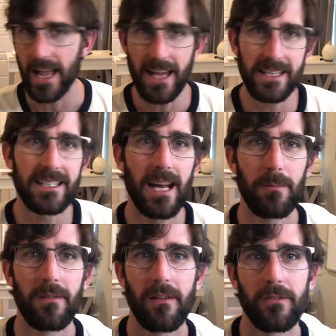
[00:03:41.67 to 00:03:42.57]
anytime
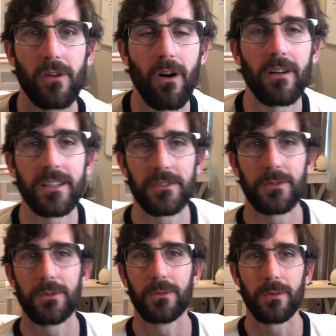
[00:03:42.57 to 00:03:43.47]
I've ever gone
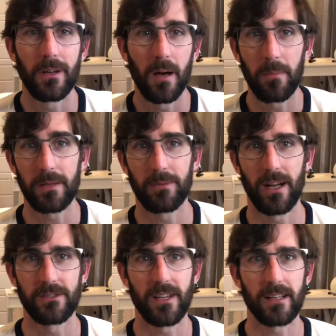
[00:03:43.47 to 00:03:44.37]
into a big
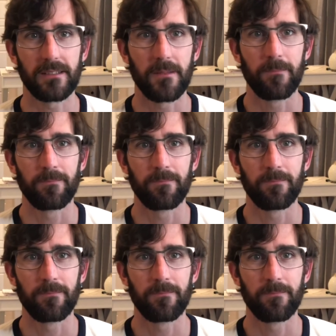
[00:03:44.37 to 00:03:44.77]
project,